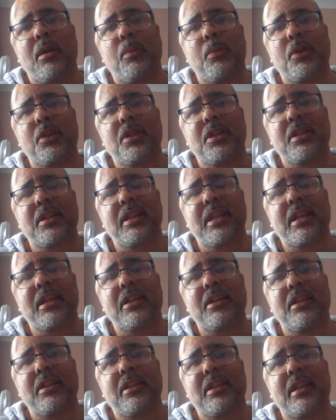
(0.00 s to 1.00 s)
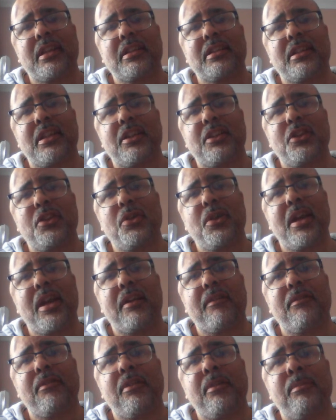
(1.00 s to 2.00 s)
I want to think of the things that I do
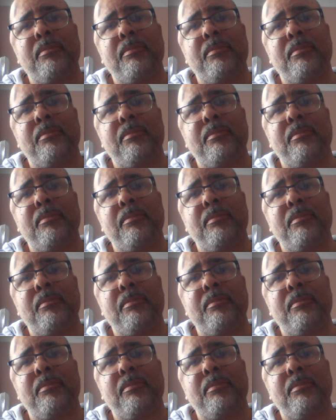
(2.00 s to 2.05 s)
have.